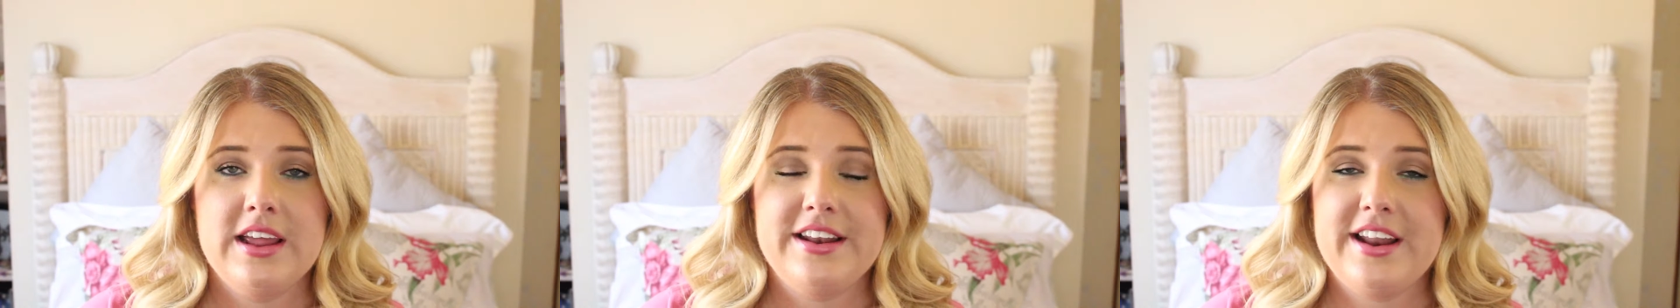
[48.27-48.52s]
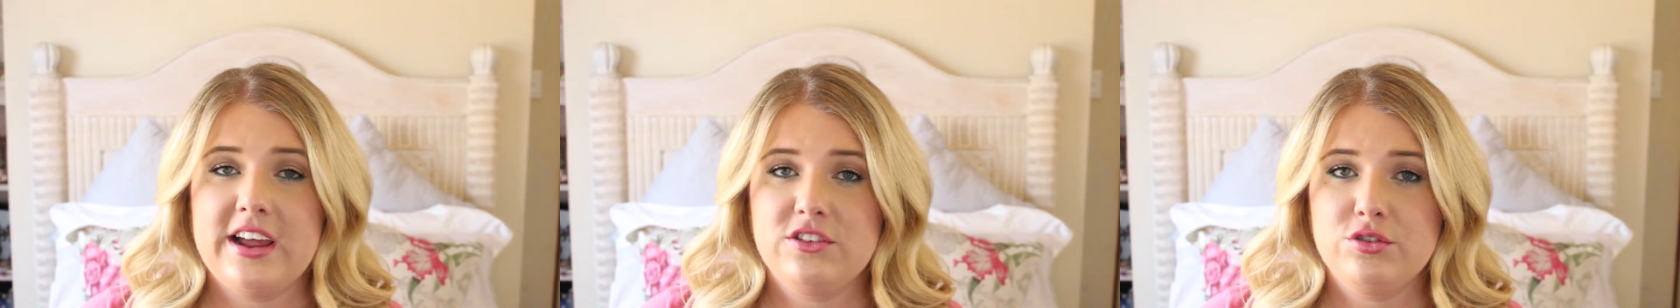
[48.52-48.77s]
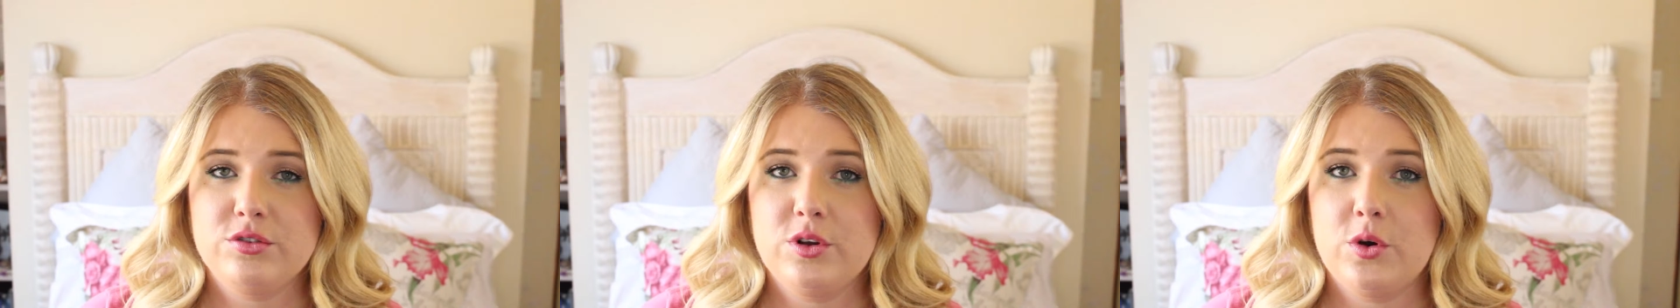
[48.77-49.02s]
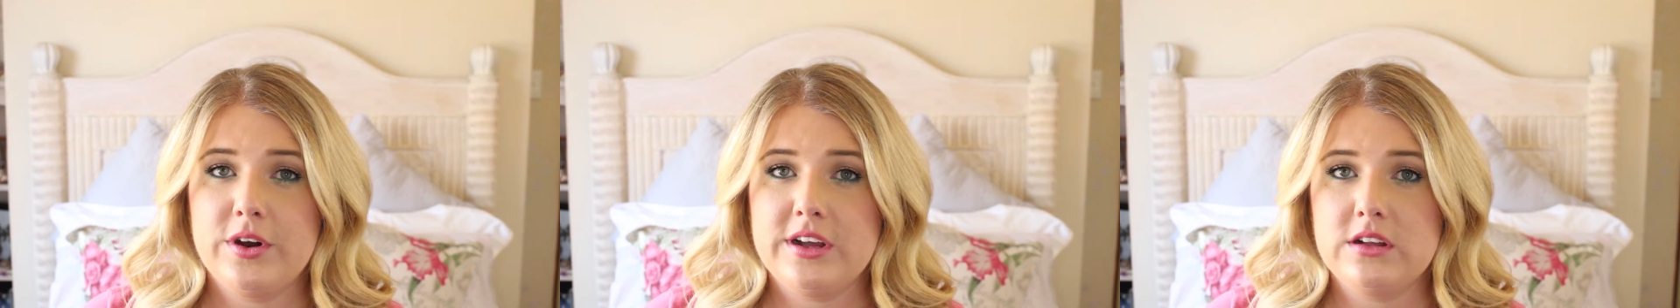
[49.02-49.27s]
natural
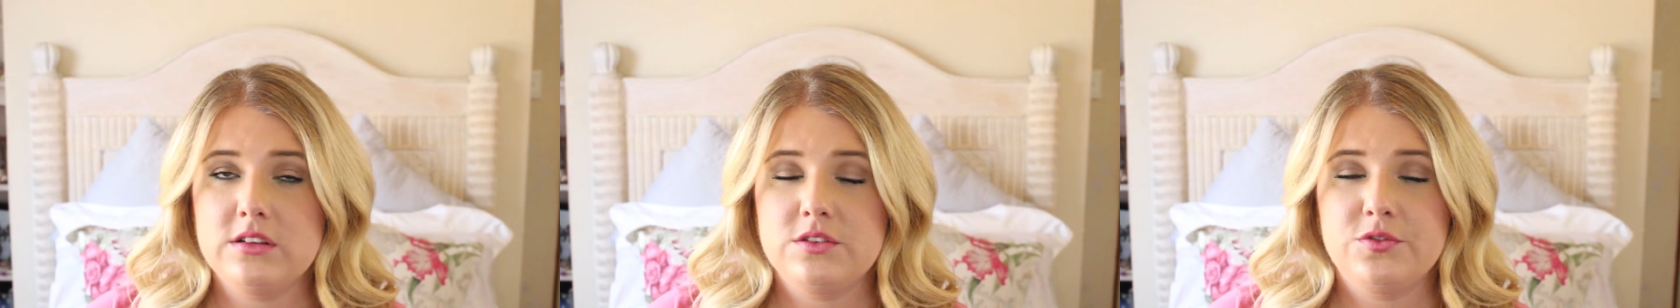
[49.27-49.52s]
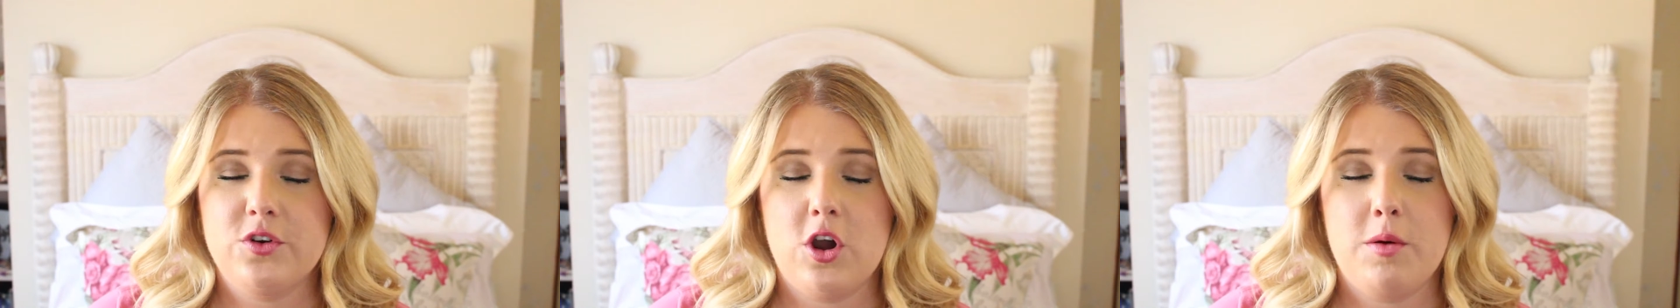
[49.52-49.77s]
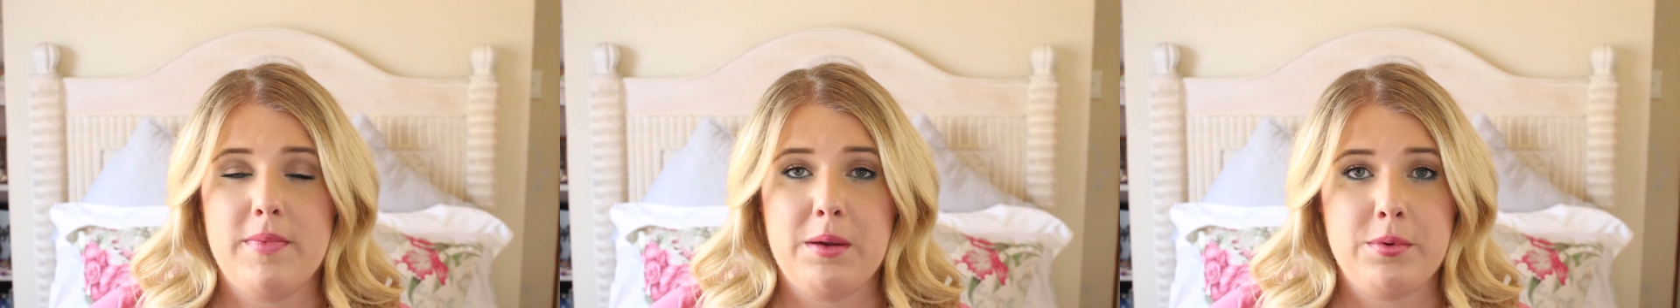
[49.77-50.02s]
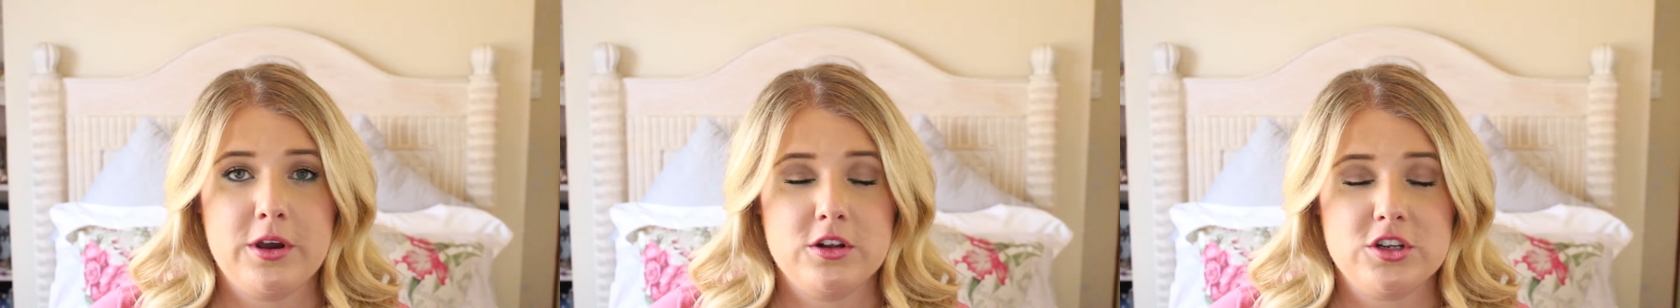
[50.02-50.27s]
oils from
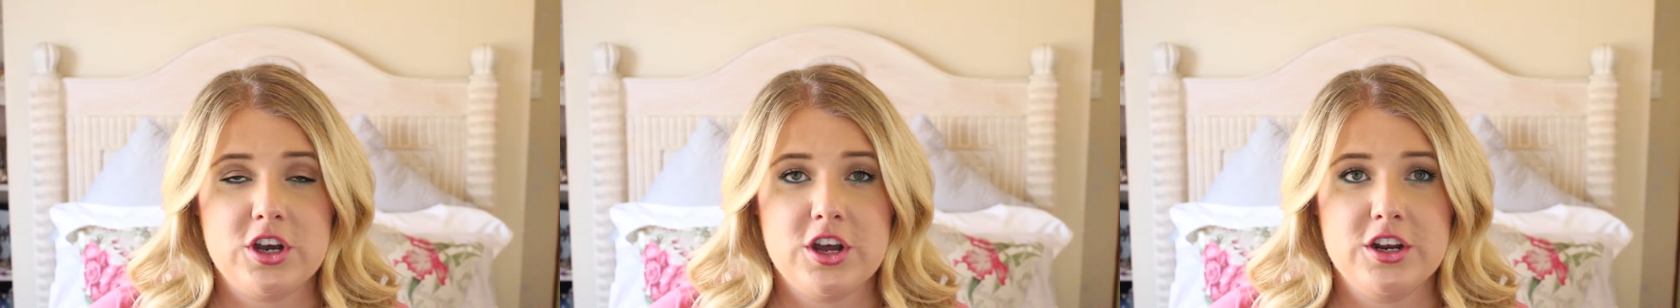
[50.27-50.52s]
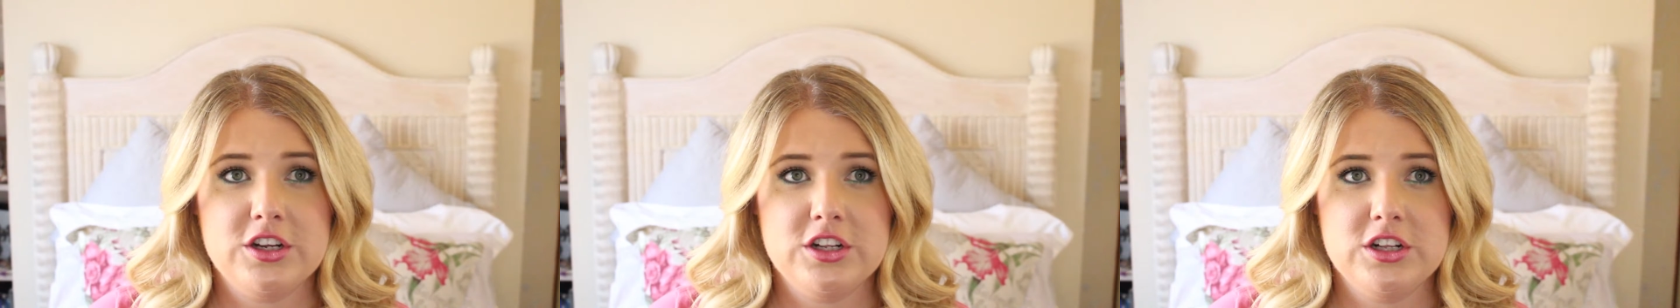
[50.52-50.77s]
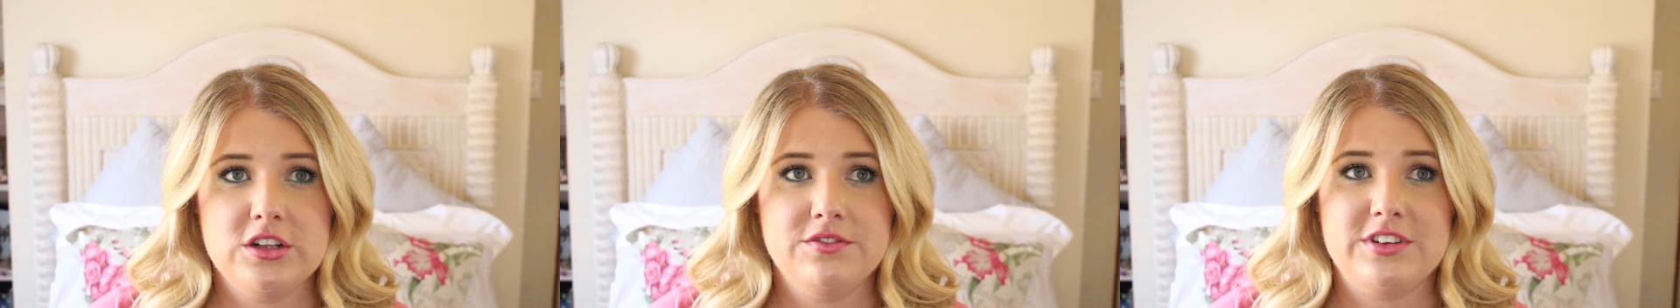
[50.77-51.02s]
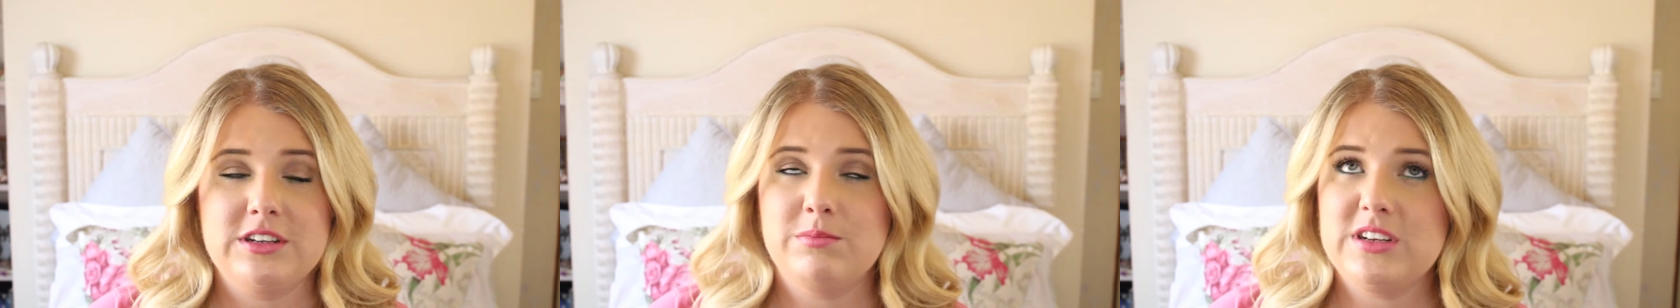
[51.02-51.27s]
apricot kernel,
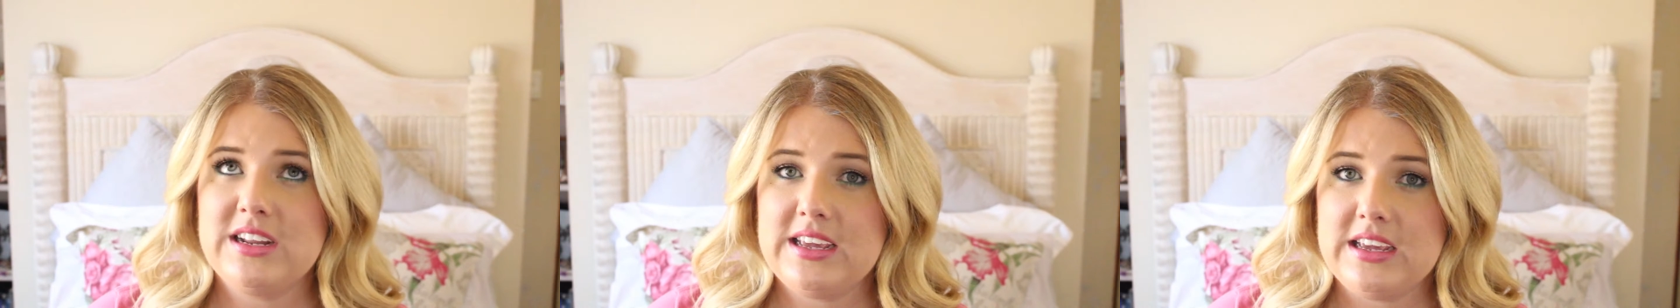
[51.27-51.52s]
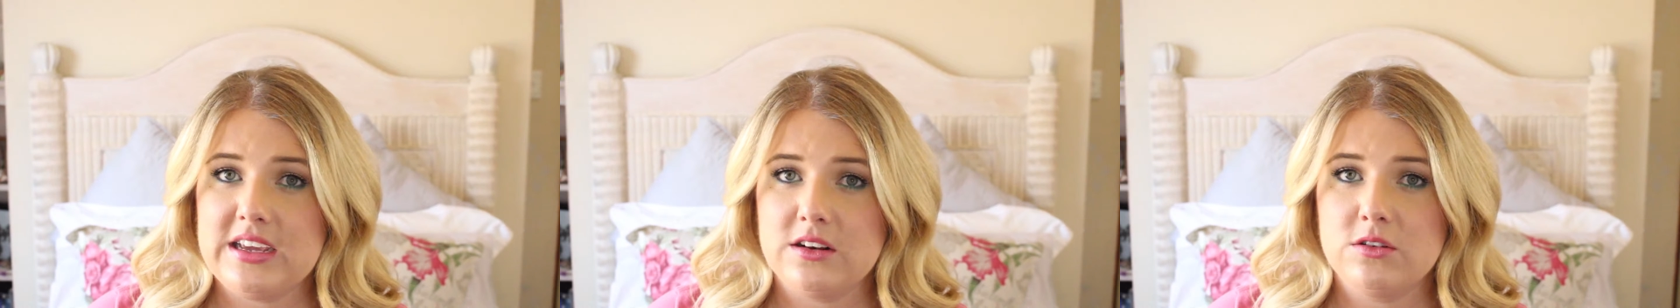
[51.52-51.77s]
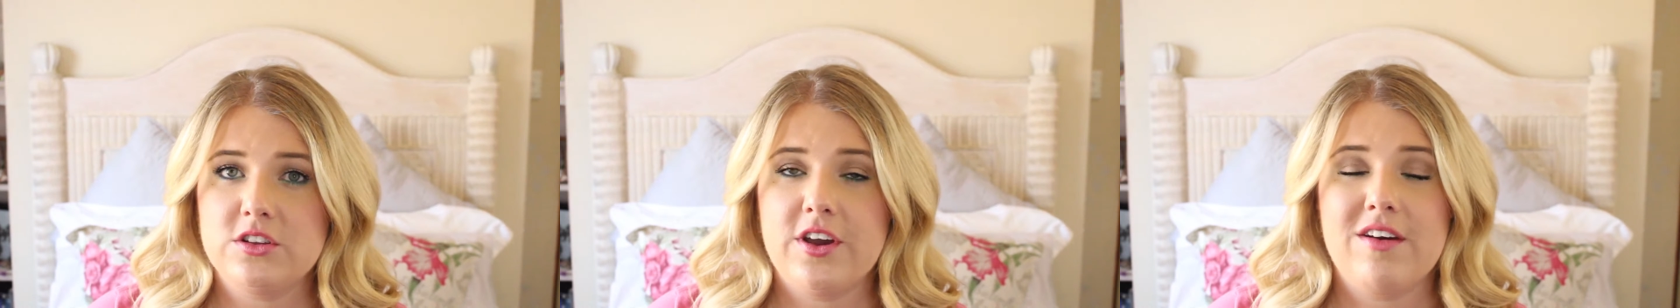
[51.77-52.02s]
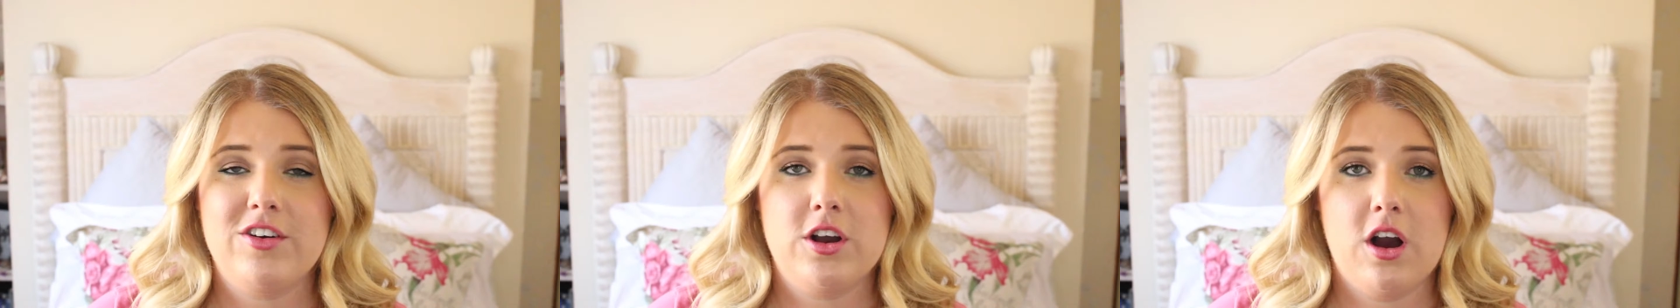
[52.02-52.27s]
vitamin E, and also
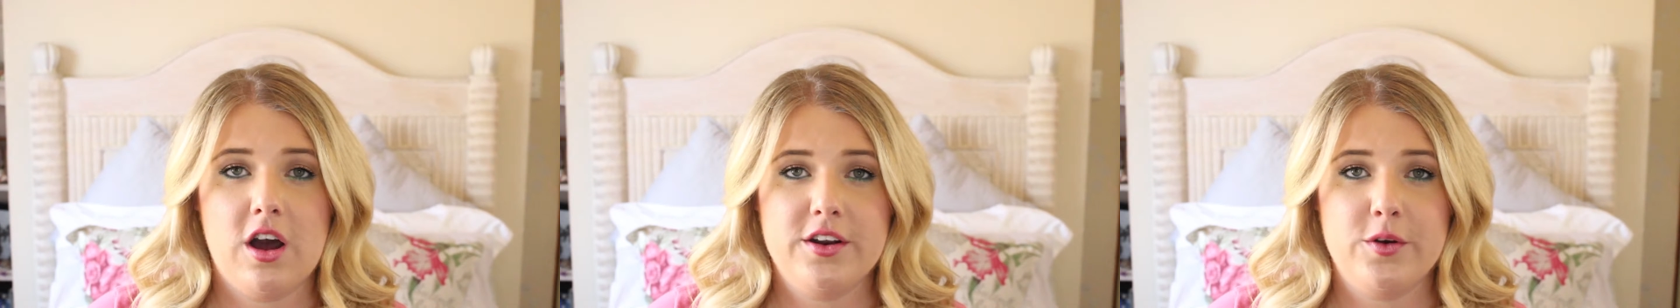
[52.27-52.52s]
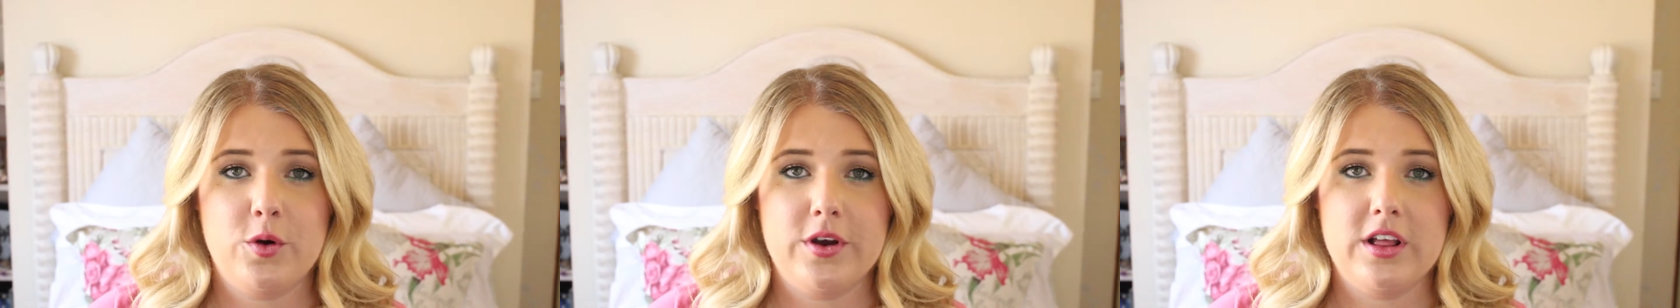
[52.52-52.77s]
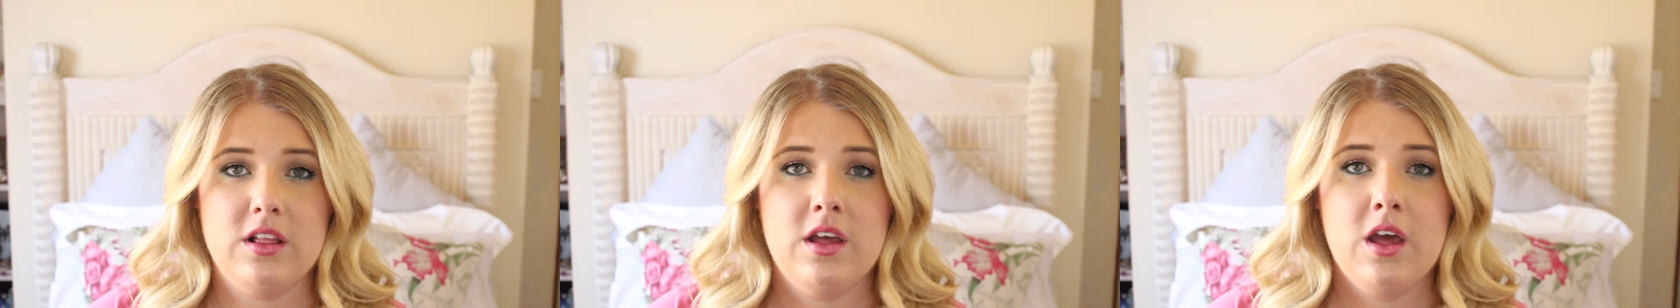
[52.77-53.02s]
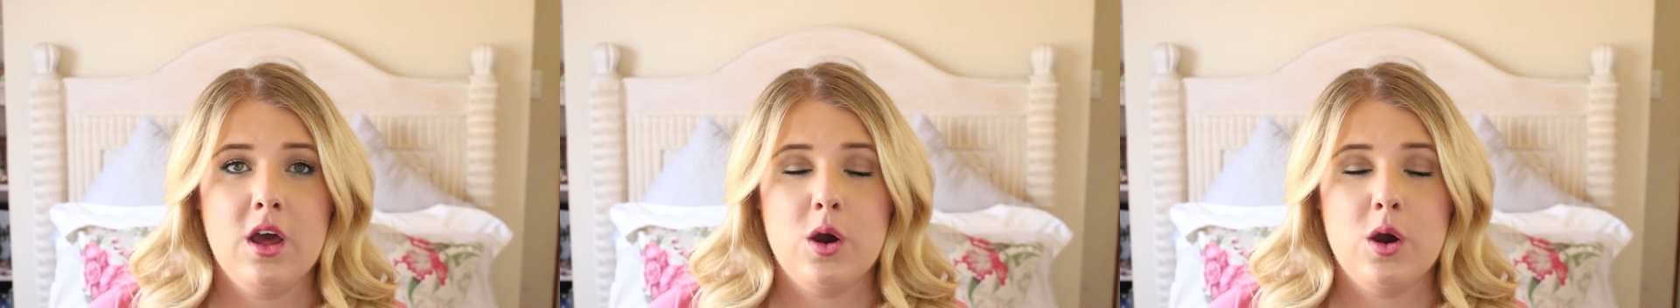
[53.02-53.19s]
avocado oil,